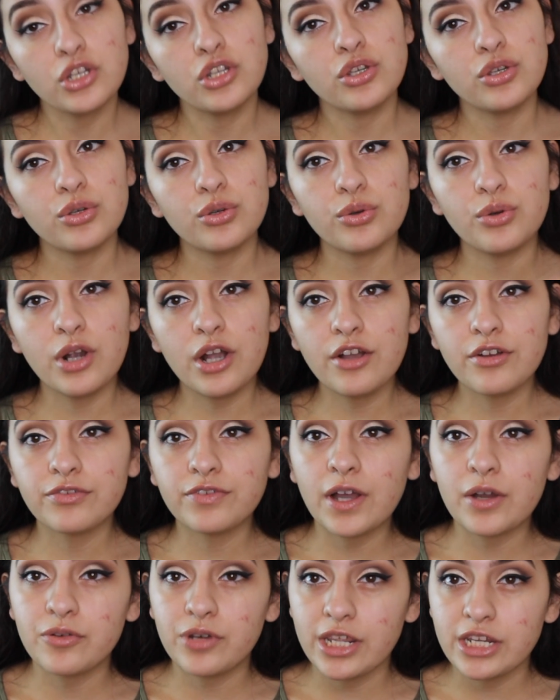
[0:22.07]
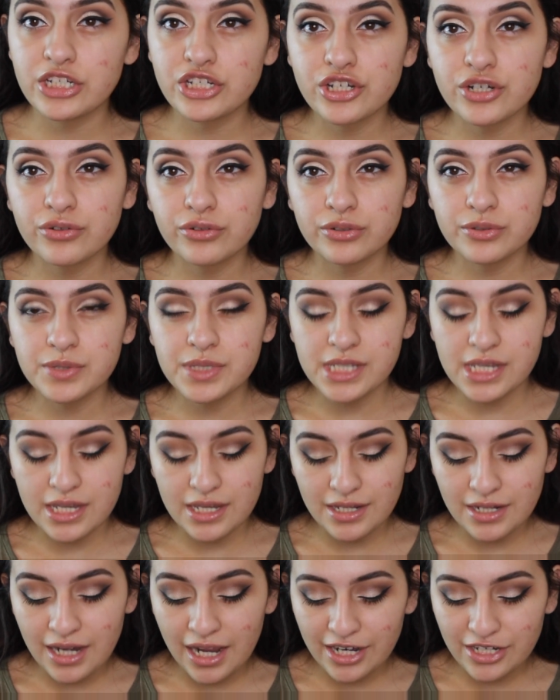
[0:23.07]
new foundation routine.